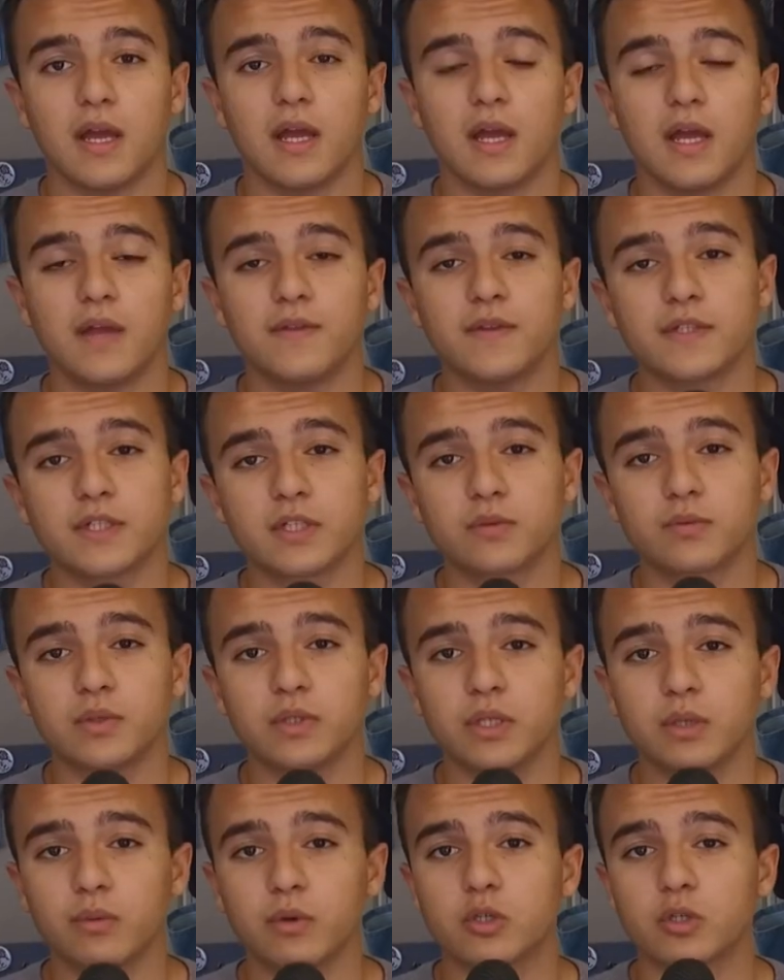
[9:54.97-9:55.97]
And this is
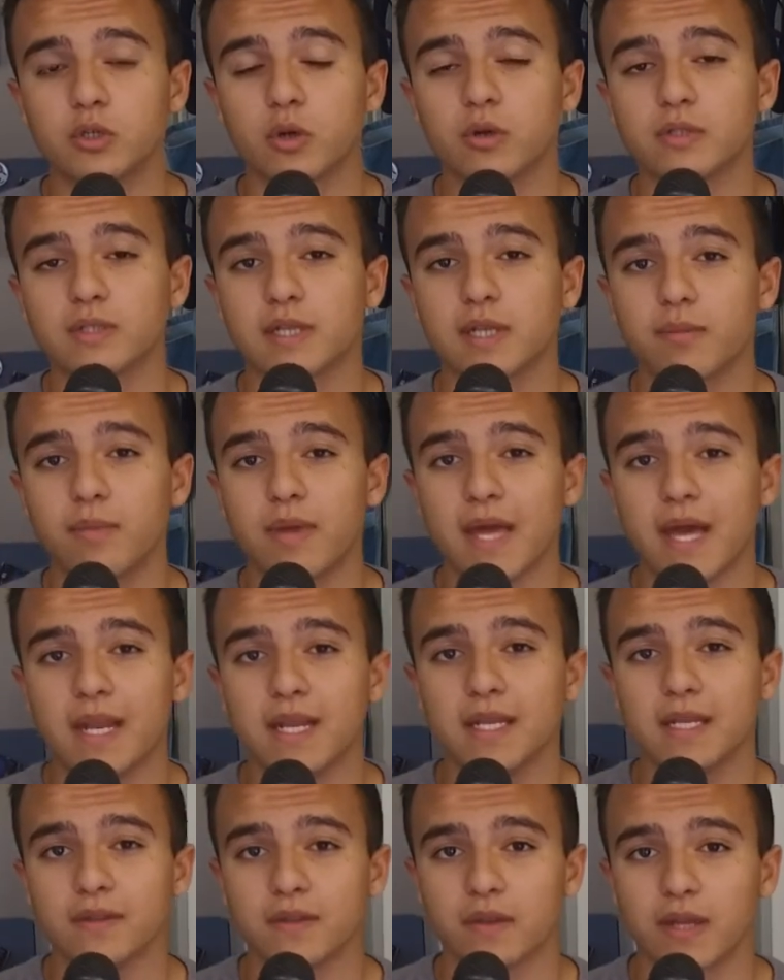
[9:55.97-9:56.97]
really where drones are going to be
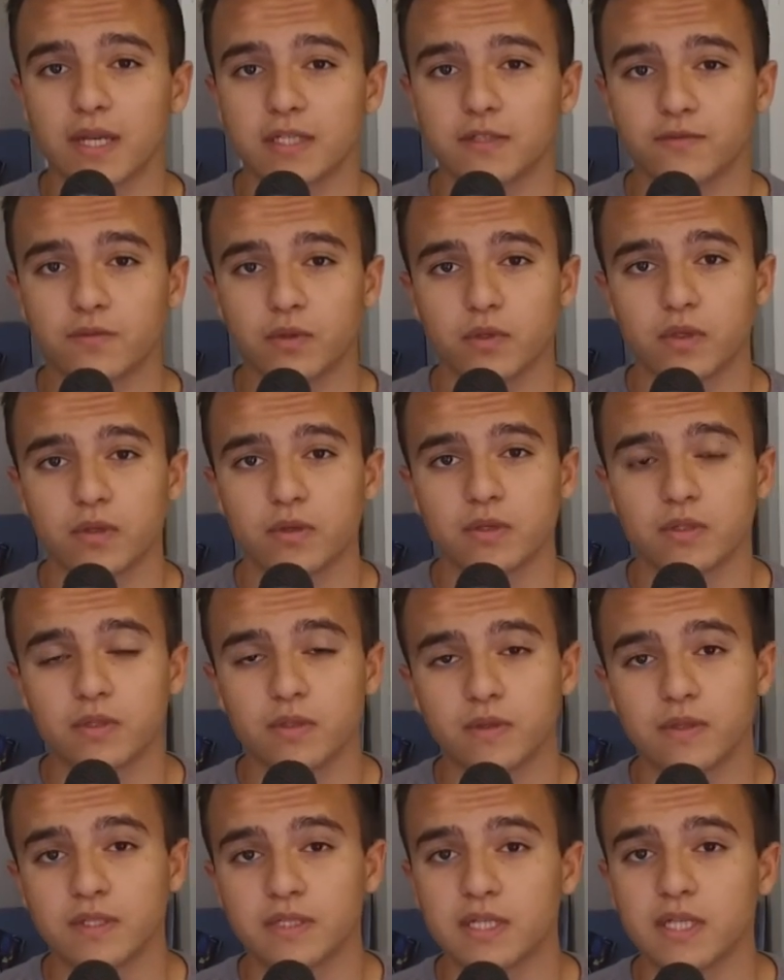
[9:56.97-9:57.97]
heading in the next few years.
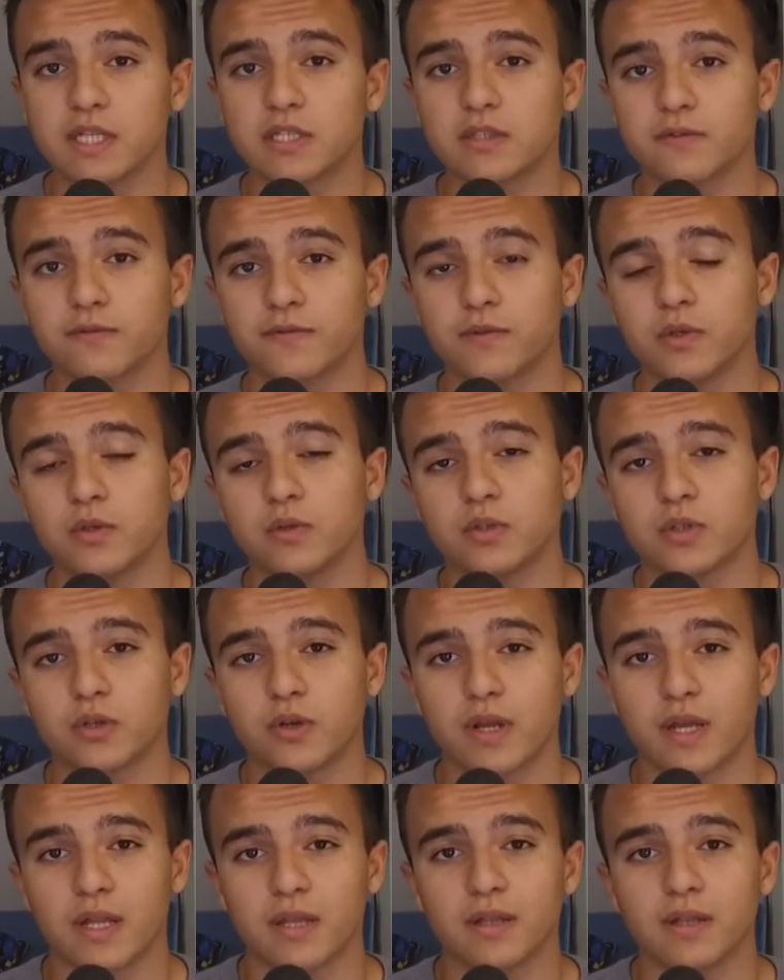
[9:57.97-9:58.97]
This is the future,
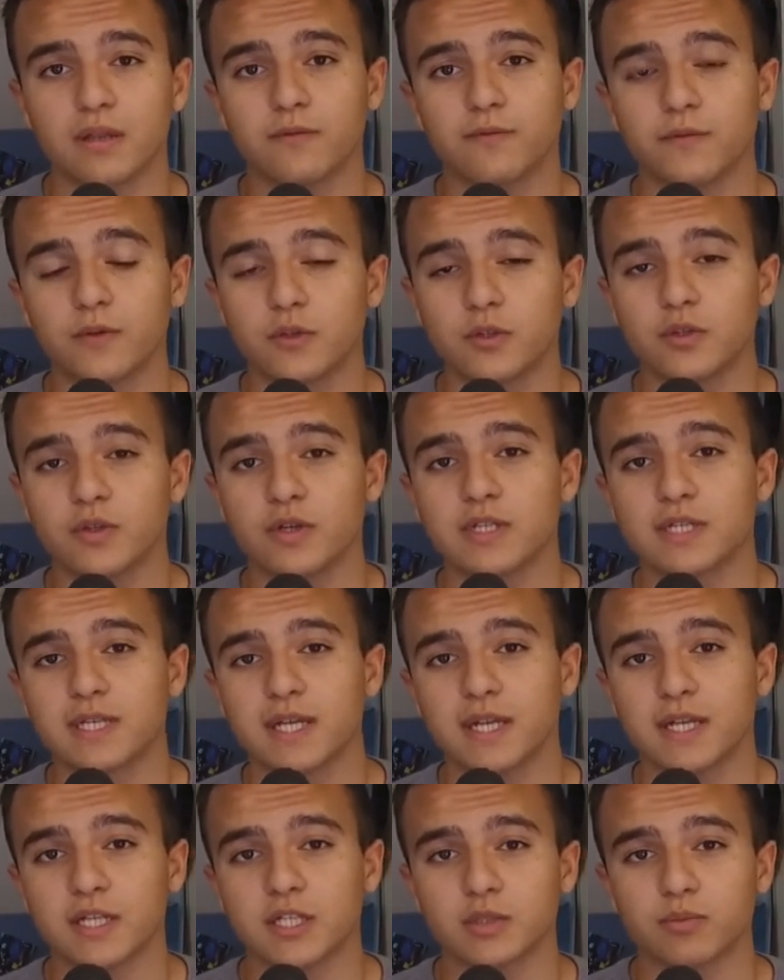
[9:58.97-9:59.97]
and the future is
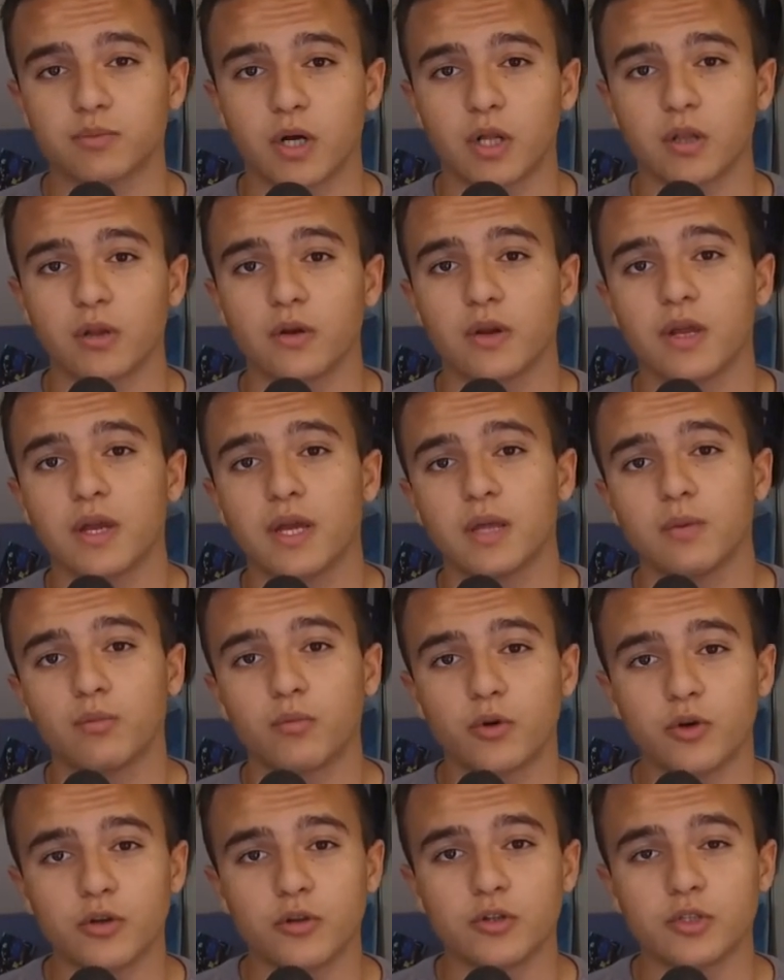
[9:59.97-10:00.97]
getting smaller and
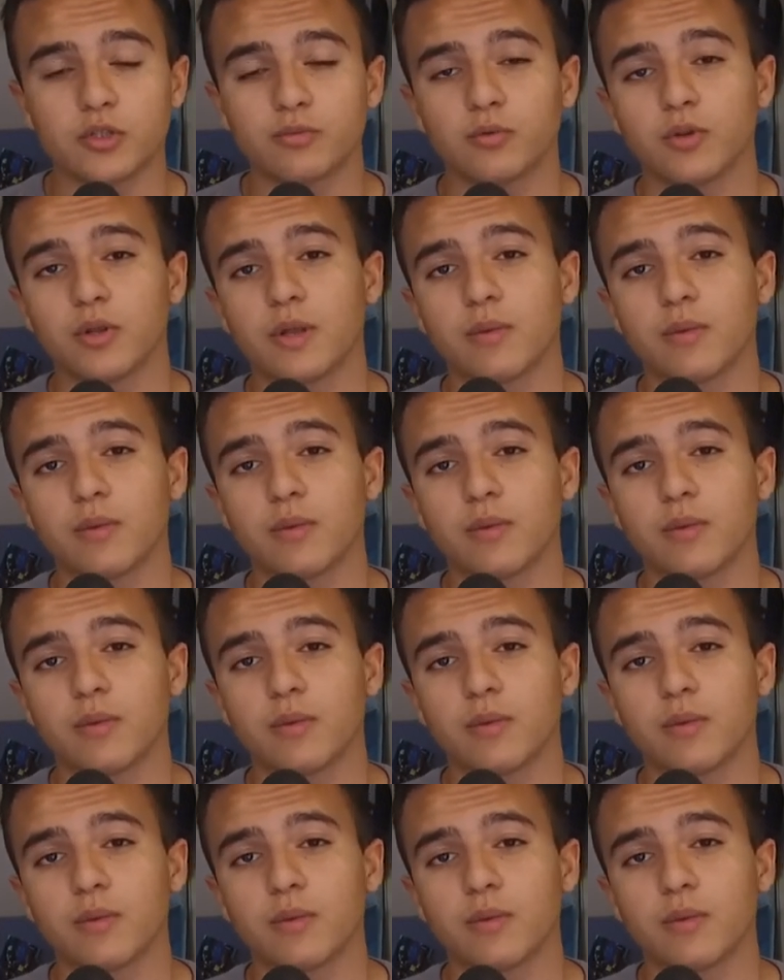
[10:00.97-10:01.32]
more usable